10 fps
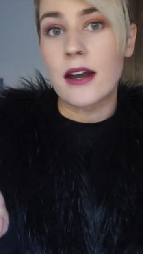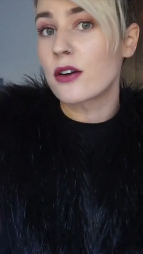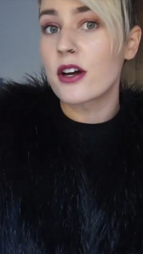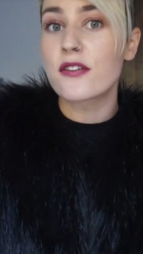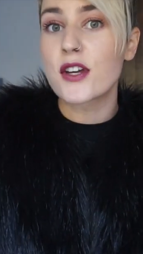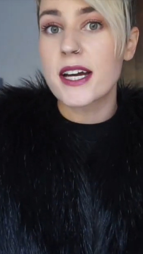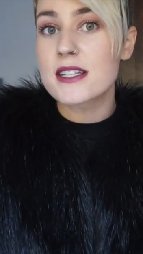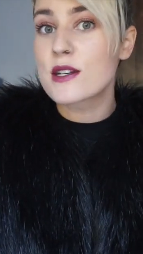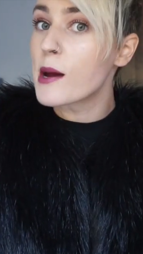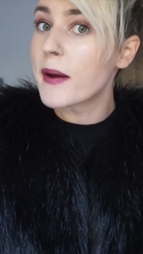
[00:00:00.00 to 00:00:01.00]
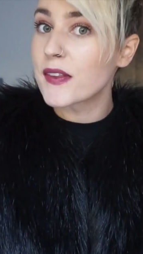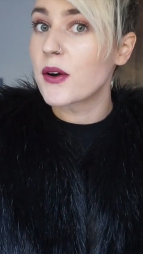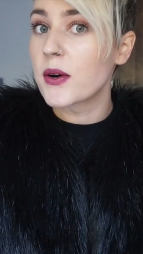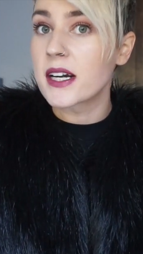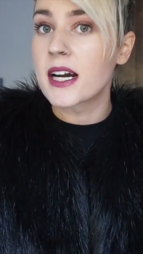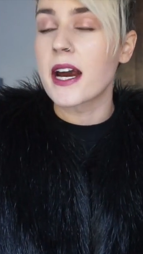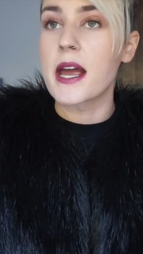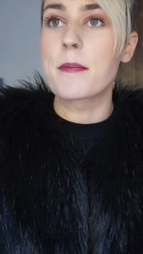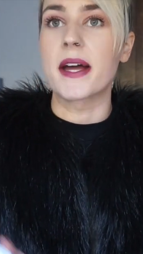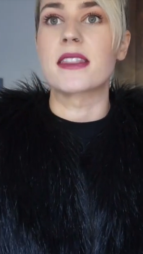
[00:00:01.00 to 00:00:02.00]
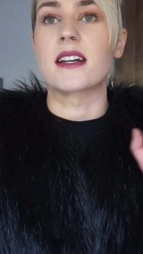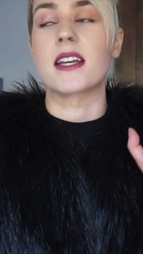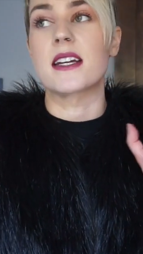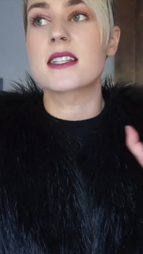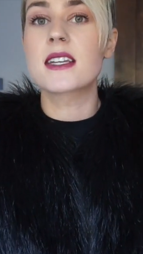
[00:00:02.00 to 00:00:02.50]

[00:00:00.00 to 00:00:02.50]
I don't know if you guys know about The Ordinary, but they're like a